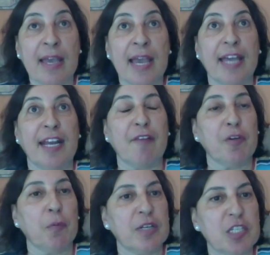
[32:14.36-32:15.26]
And
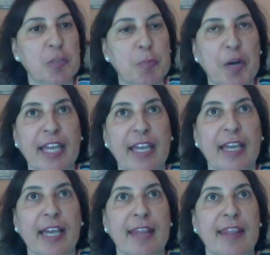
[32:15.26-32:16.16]
everyone is
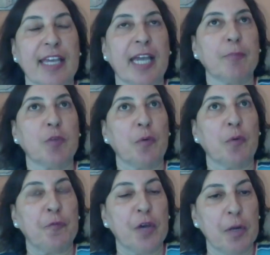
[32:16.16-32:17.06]
praying, and they kept
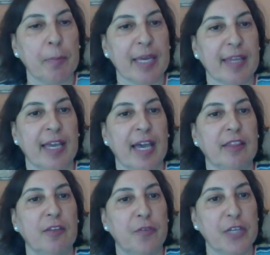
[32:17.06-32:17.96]
confirming. They had
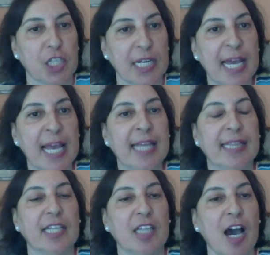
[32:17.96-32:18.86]
the vision
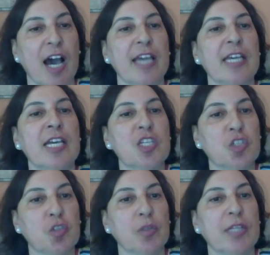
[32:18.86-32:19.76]
that I
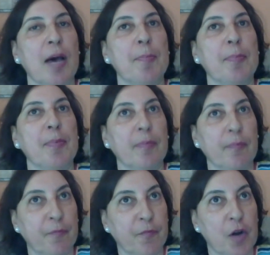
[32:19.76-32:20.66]
stood up
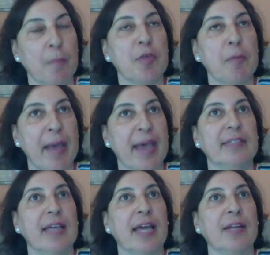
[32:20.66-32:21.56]
from the bed
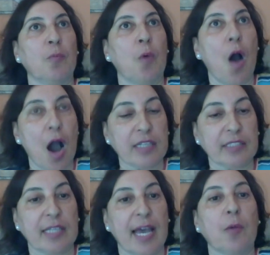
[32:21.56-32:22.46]
and
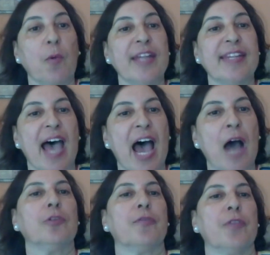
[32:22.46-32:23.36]
walked and went
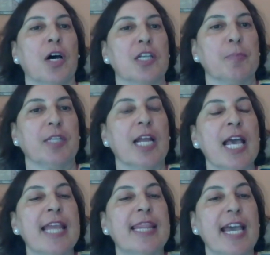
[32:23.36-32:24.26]
out of the hospital.
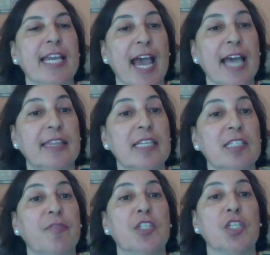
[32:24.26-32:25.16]
They had
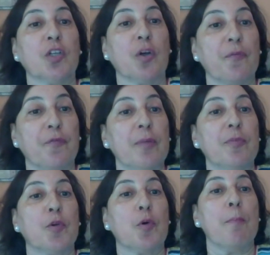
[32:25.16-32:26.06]
this vision confirmed
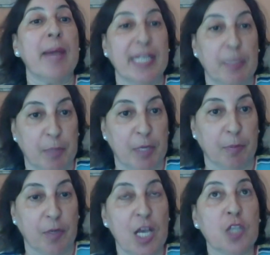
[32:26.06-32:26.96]
through many
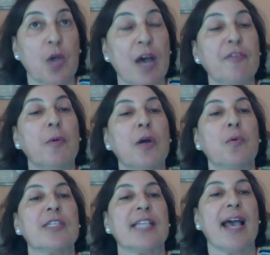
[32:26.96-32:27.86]
people. So everyone
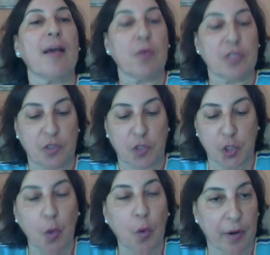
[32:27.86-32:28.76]
was
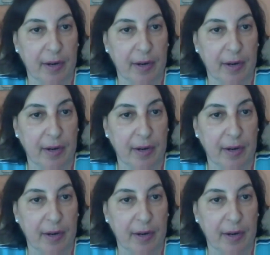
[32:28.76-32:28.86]
sure.